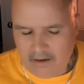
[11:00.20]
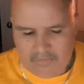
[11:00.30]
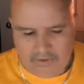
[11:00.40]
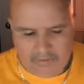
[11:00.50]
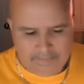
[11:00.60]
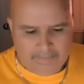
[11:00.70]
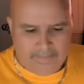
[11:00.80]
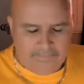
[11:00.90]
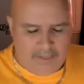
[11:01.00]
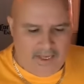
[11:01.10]
of it,
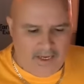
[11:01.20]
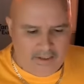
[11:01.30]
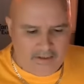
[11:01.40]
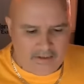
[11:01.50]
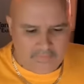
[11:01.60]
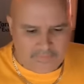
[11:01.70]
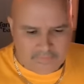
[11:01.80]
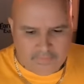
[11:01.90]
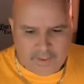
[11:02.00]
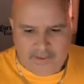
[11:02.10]
and
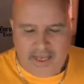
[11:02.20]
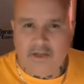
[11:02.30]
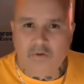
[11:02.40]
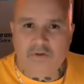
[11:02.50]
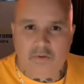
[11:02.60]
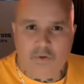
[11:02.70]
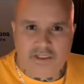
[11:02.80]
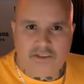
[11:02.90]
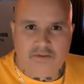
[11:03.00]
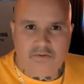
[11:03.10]
that he'll get
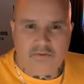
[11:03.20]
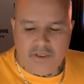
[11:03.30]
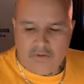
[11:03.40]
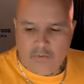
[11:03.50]
with you